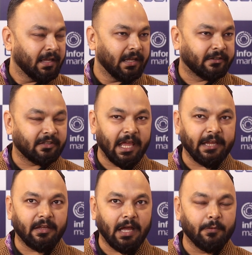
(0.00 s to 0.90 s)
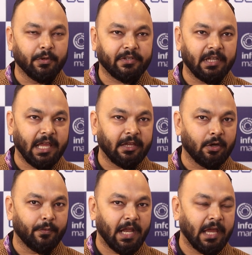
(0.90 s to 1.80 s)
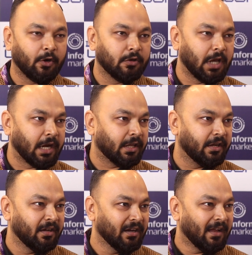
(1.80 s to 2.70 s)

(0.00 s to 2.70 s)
it's like, I would say, like, you know, when I go to London,